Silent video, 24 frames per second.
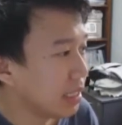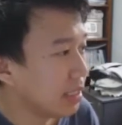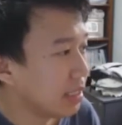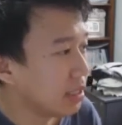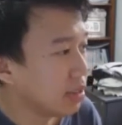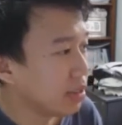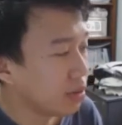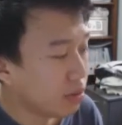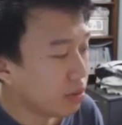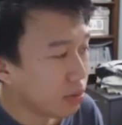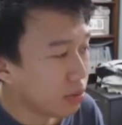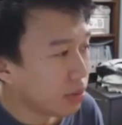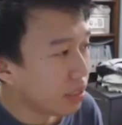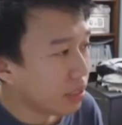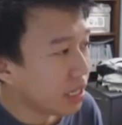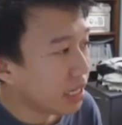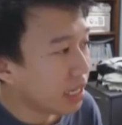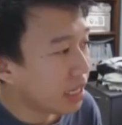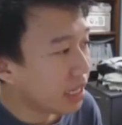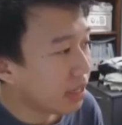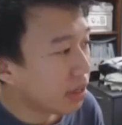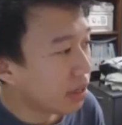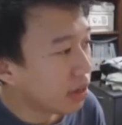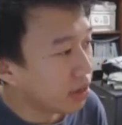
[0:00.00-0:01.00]
So
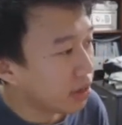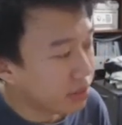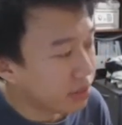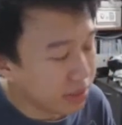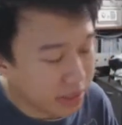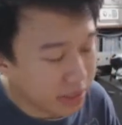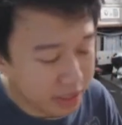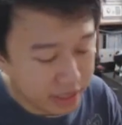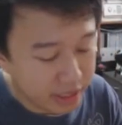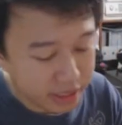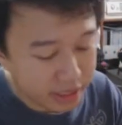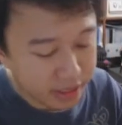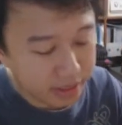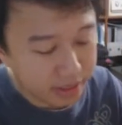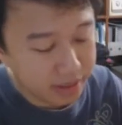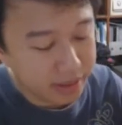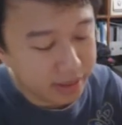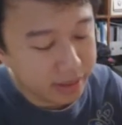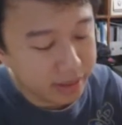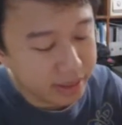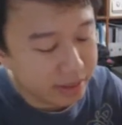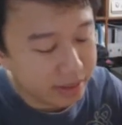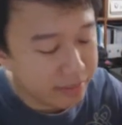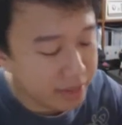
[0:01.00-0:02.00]
click on the
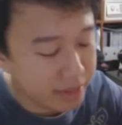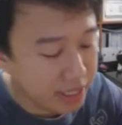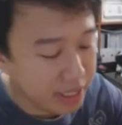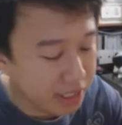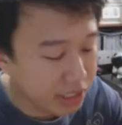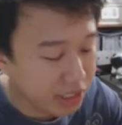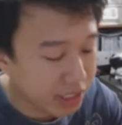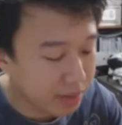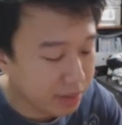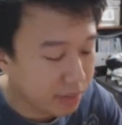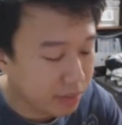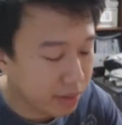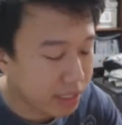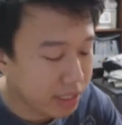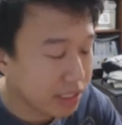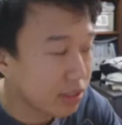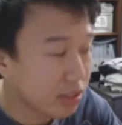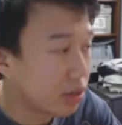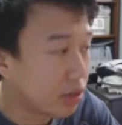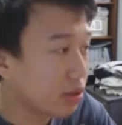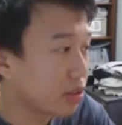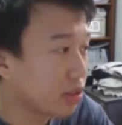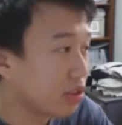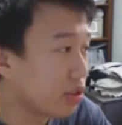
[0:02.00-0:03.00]
image and press
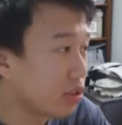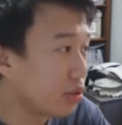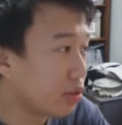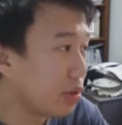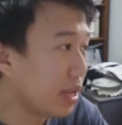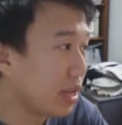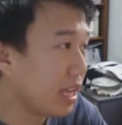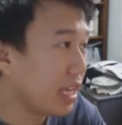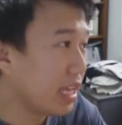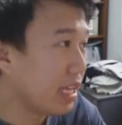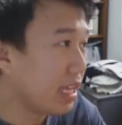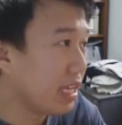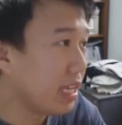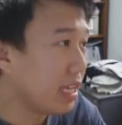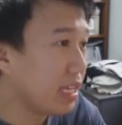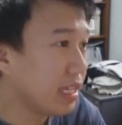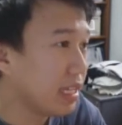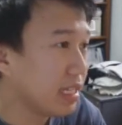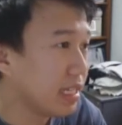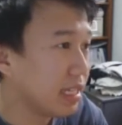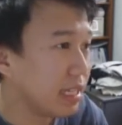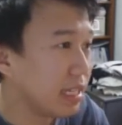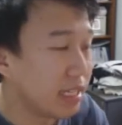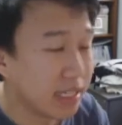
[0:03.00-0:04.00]
Ctrl A.
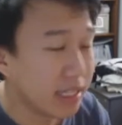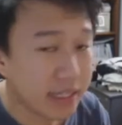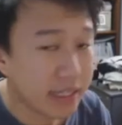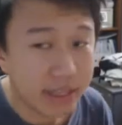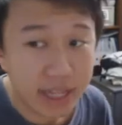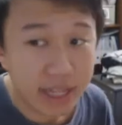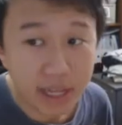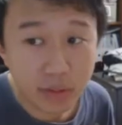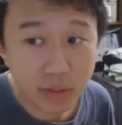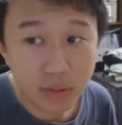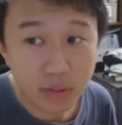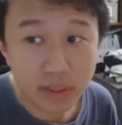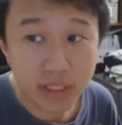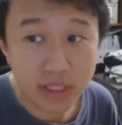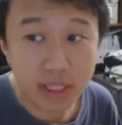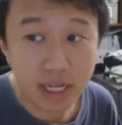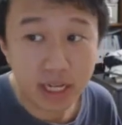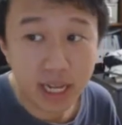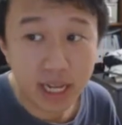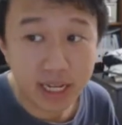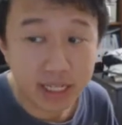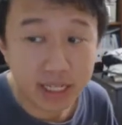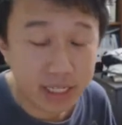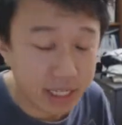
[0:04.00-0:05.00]
That would
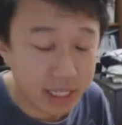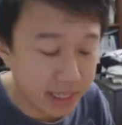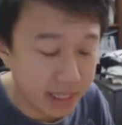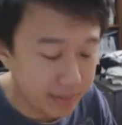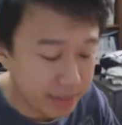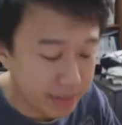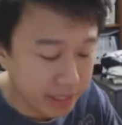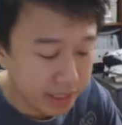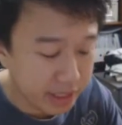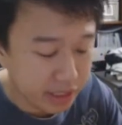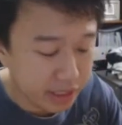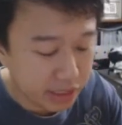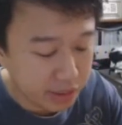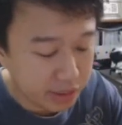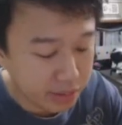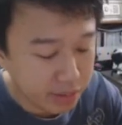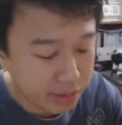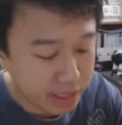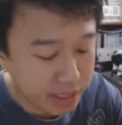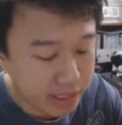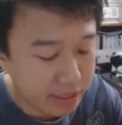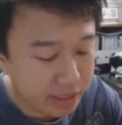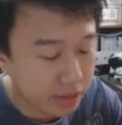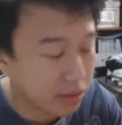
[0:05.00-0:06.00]
select the image.
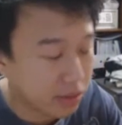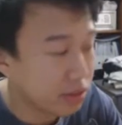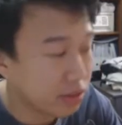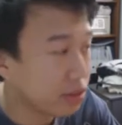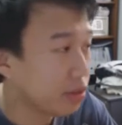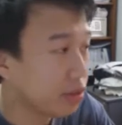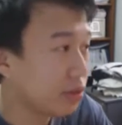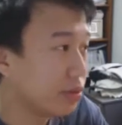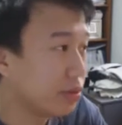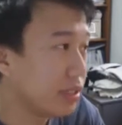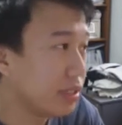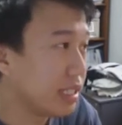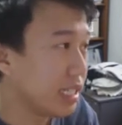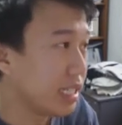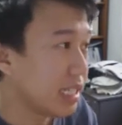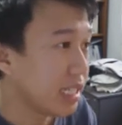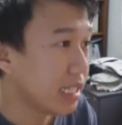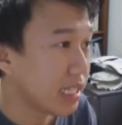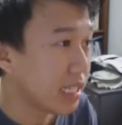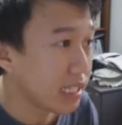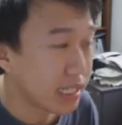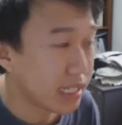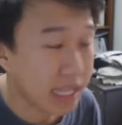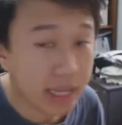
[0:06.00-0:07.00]
Press Ctrl
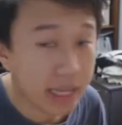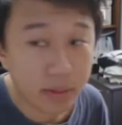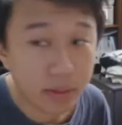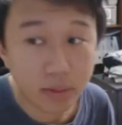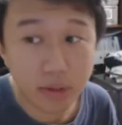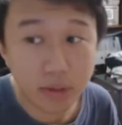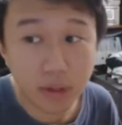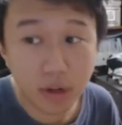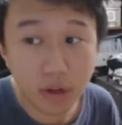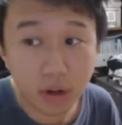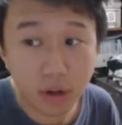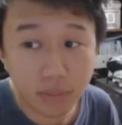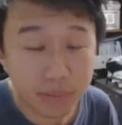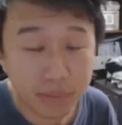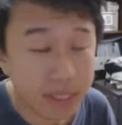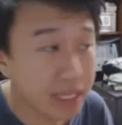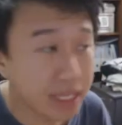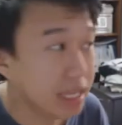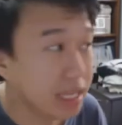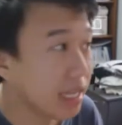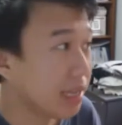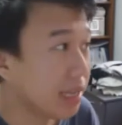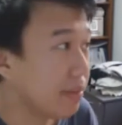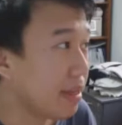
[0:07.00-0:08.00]
C. That would copy
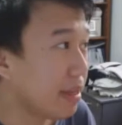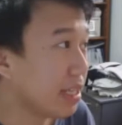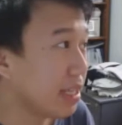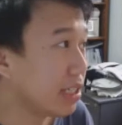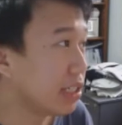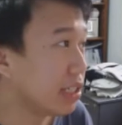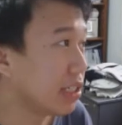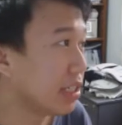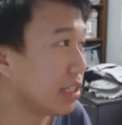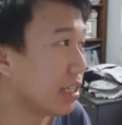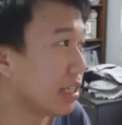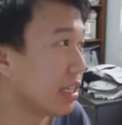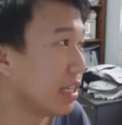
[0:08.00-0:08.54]
the image.